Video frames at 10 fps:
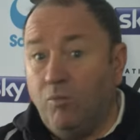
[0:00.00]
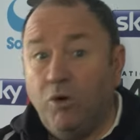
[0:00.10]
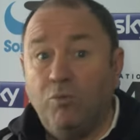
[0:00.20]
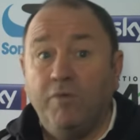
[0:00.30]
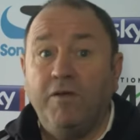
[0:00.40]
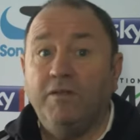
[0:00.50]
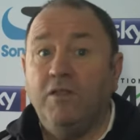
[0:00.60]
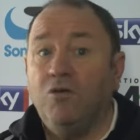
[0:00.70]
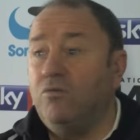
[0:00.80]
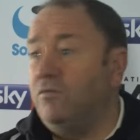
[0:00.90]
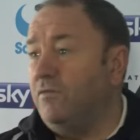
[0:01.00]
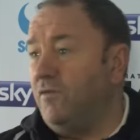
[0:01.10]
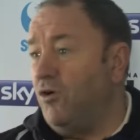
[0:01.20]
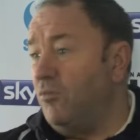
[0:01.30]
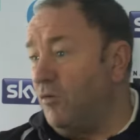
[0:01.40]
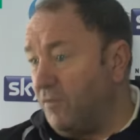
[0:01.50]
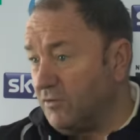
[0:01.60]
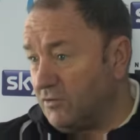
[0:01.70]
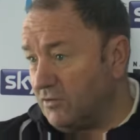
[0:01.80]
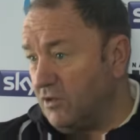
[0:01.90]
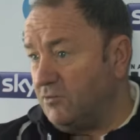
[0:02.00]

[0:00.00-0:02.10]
well, we've had no firm offers.